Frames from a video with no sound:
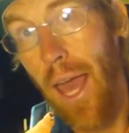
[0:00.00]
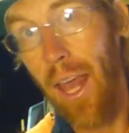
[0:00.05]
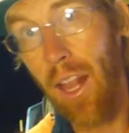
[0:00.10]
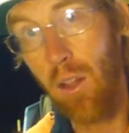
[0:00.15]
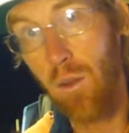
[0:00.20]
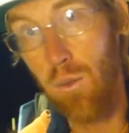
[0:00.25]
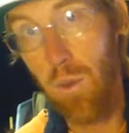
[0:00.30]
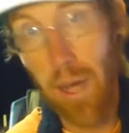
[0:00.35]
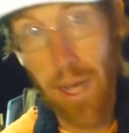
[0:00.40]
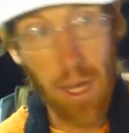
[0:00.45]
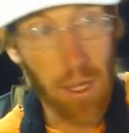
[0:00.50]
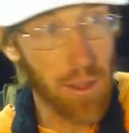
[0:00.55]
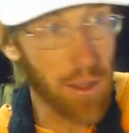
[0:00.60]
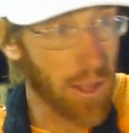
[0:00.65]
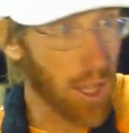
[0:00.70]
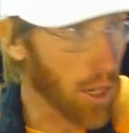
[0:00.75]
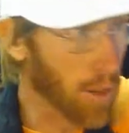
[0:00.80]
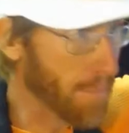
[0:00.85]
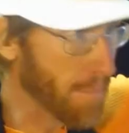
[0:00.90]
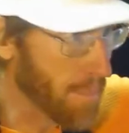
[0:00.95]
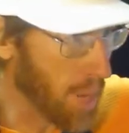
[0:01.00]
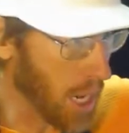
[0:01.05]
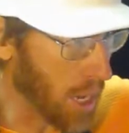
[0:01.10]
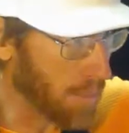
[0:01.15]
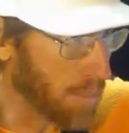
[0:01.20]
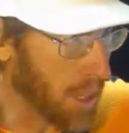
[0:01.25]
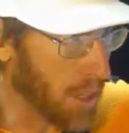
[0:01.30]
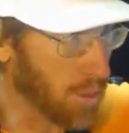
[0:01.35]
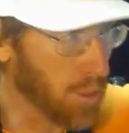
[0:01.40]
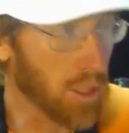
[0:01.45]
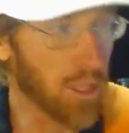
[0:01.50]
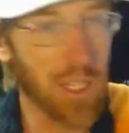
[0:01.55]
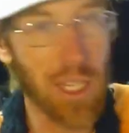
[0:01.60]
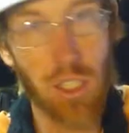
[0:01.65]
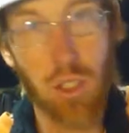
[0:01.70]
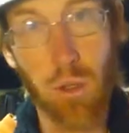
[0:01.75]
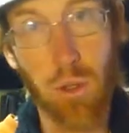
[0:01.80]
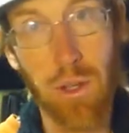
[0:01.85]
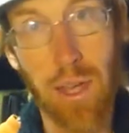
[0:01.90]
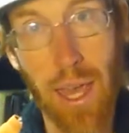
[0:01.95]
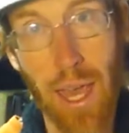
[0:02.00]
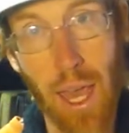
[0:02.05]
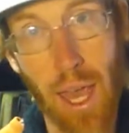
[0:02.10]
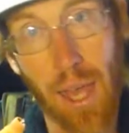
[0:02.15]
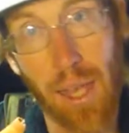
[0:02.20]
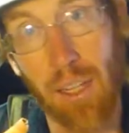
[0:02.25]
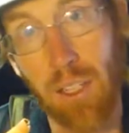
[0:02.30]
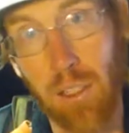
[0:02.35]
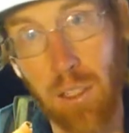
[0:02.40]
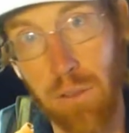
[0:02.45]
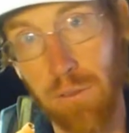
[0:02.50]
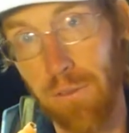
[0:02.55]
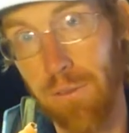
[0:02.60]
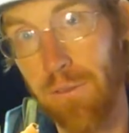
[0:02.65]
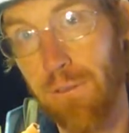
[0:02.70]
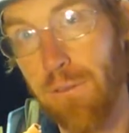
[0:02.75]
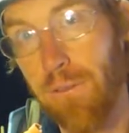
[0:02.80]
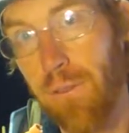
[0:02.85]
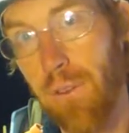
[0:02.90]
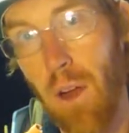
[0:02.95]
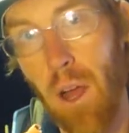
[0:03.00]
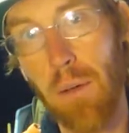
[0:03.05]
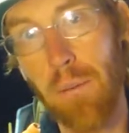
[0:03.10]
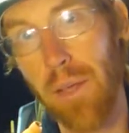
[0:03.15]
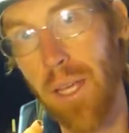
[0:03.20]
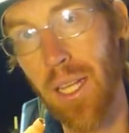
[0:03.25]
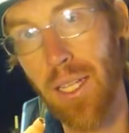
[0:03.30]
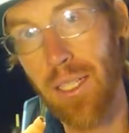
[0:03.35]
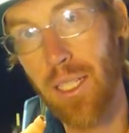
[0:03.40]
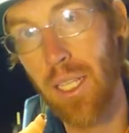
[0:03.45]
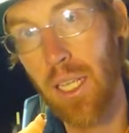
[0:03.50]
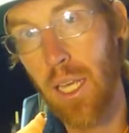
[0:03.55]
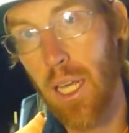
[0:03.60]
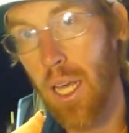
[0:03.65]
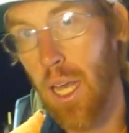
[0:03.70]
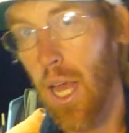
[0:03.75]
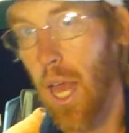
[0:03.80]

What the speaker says: And while there may be residual anger from it,